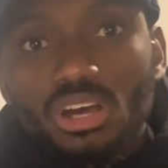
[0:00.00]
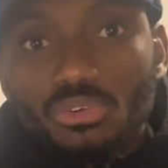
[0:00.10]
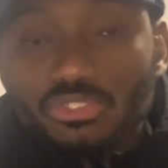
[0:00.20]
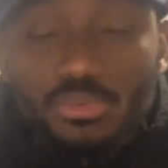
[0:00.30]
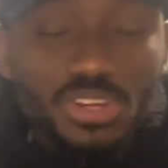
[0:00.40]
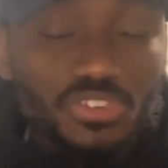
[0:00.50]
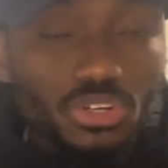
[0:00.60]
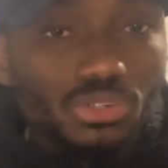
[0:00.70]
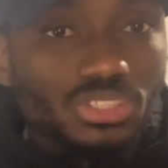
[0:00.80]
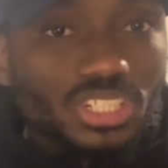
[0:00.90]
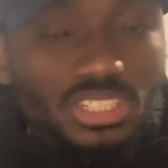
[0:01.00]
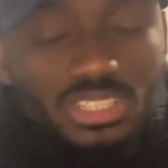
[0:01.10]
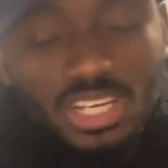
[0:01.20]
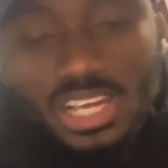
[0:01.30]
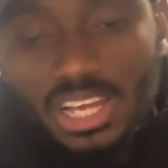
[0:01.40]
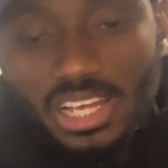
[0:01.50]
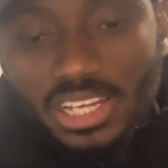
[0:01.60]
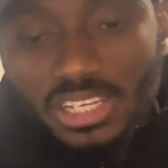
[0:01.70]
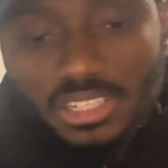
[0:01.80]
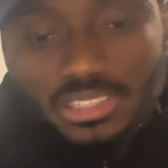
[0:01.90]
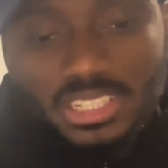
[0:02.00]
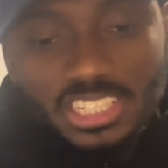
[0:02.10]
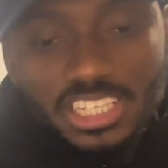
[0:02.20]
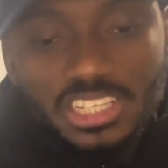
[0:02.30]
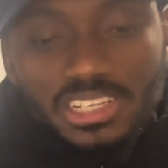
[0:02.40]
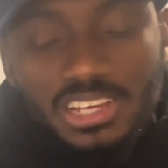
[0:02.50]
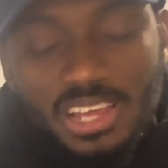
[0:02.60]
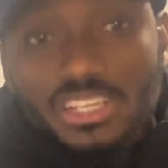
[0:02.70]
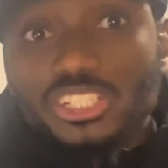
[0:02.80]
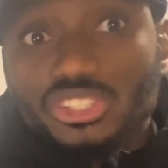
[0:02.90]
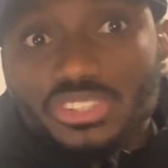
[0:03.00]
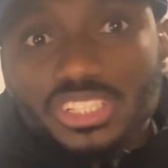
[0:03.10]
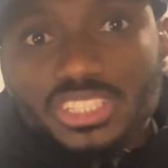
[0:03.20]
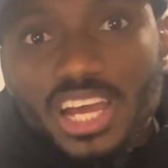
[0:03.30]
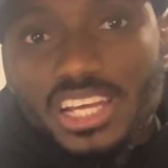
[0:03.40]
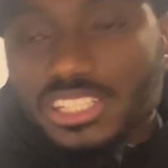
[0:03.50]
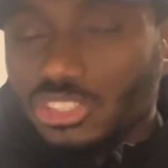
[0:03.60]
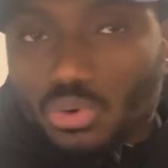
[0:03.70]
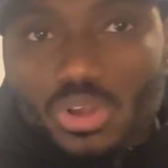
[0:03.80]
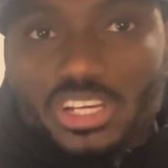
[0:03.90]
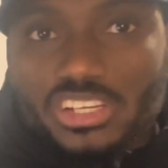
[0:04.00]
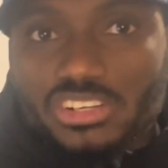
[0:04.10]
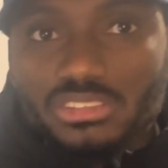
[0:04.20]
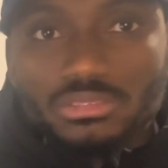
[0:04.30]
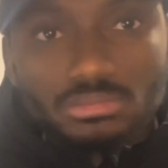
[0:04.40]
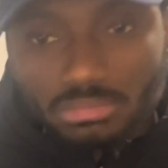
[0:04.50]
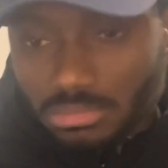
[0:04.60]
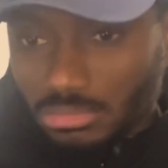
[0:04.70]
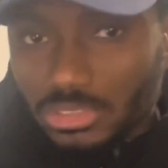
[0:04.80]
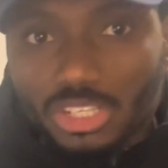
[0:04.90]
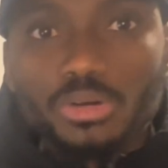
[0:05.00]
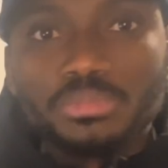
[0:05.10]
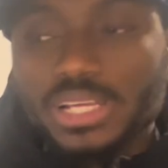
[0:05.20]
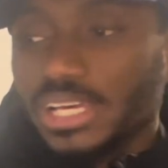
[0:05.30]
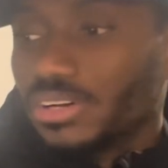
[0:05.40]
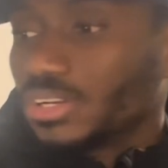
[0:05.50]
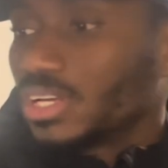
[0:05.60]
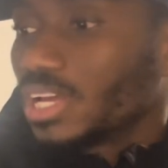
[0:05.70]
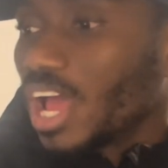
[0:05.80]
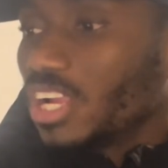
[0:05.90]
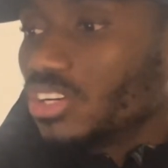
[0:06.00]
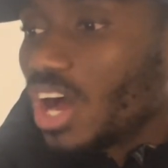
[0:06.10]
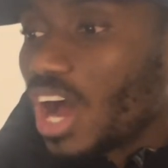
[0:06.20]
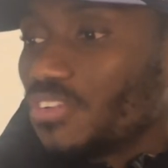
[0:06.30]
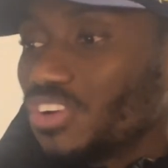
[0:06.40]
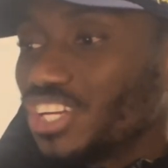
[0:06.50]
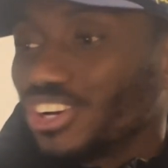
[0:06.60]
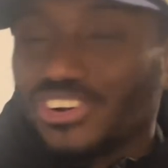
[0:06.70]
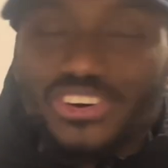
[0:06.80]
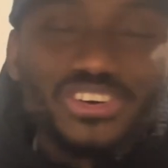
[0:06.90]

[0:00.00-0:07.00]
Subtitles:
from Leverkusen, and I think the Turkish guy is really good, top player. And you have a Nicolo